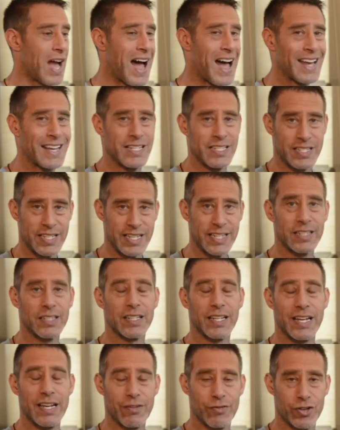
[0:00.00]

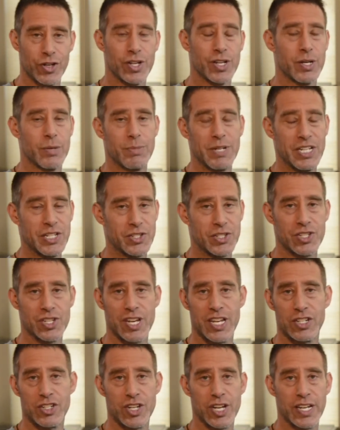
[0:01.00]
ideally, if you're going to be
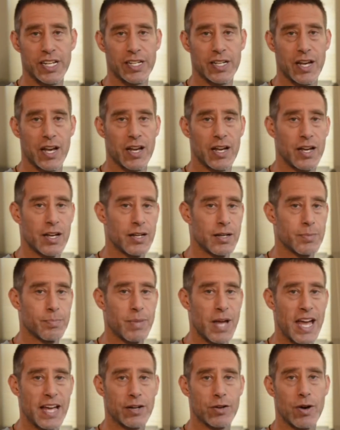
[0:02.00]
stitching
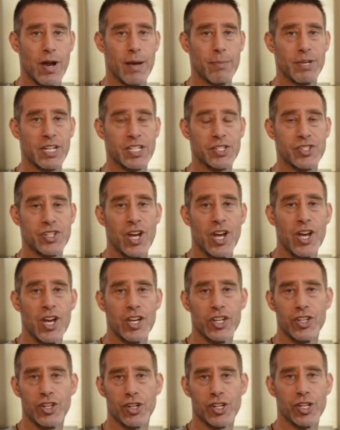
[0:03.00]
panoramics,
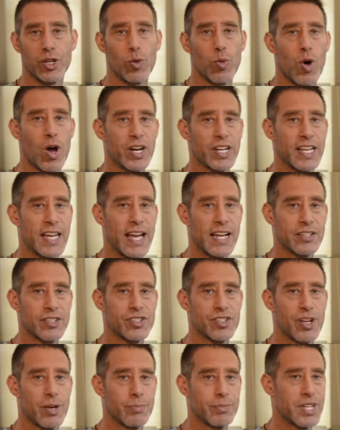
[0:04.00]
you're going to want to get
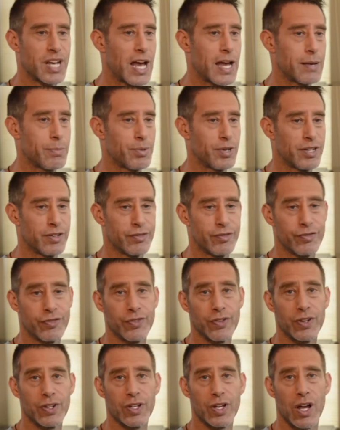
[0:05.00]
some type of
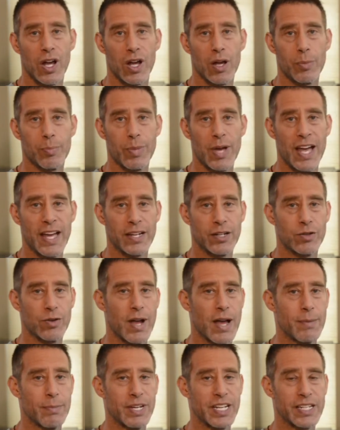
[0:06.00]

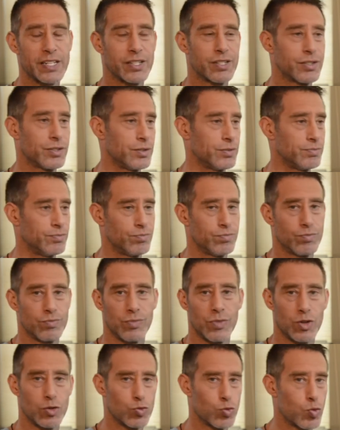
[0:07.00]
panoramic
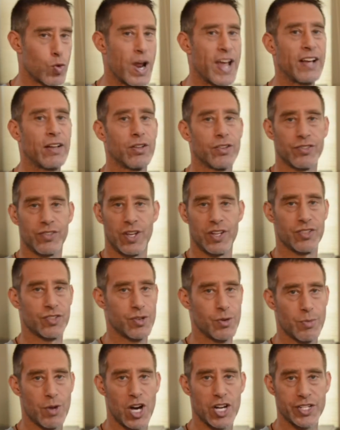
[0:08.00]
rail
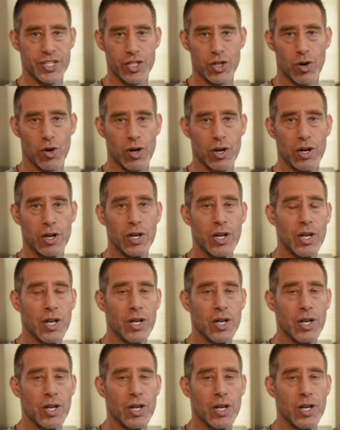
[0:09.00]
system on your